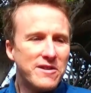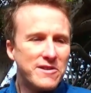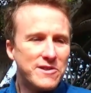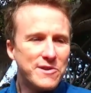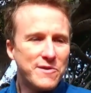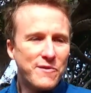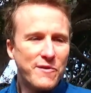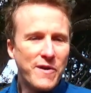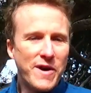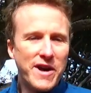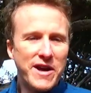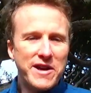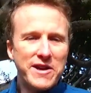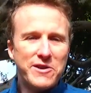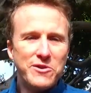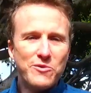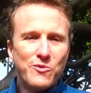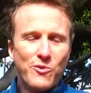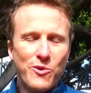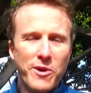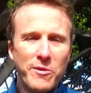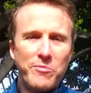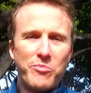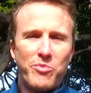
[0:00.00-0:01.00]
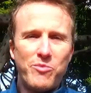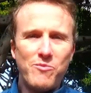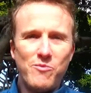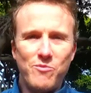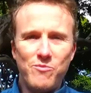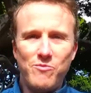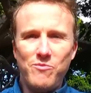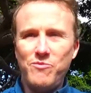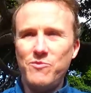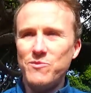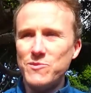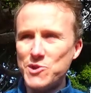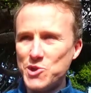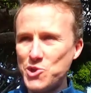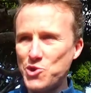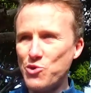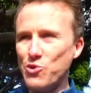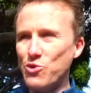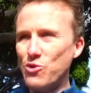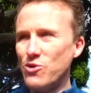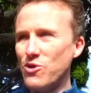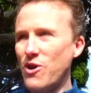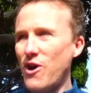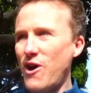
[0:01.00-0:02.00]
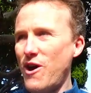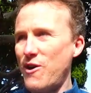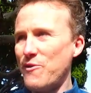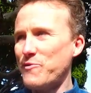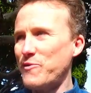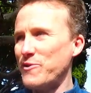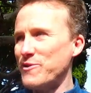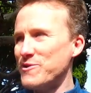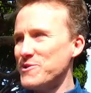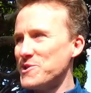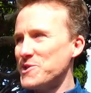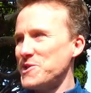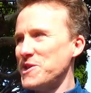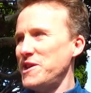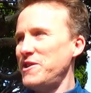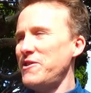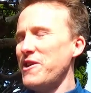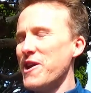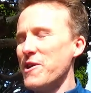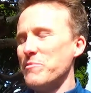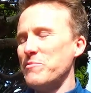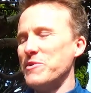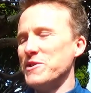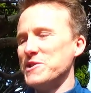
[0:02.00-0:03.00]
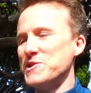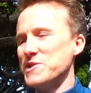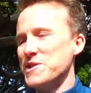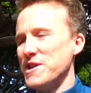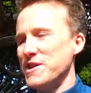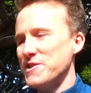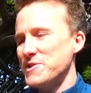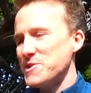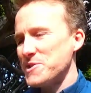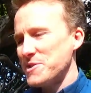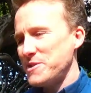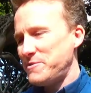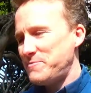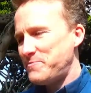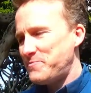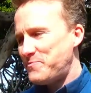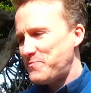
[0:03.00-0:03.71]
to find what school offers internet business.